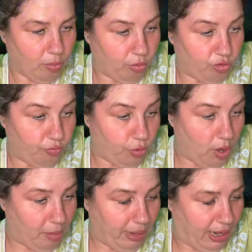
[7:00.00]
Almost flew
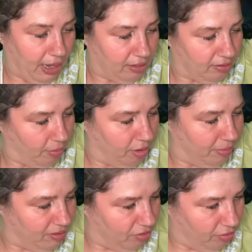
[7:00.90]
out of my hands. I would have
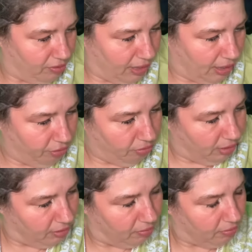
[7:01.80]
been so sad, you
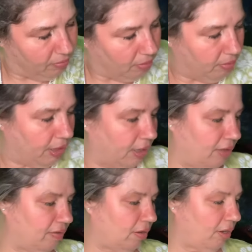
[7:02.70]
guys. Okay,
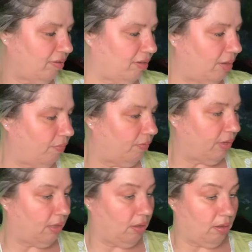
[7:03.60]
it's not gonna stay up for
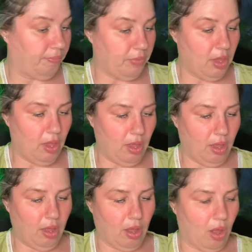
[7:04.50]
very long.
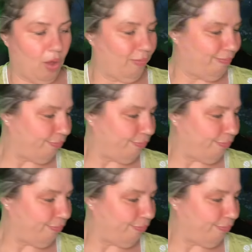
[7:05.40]
Oh.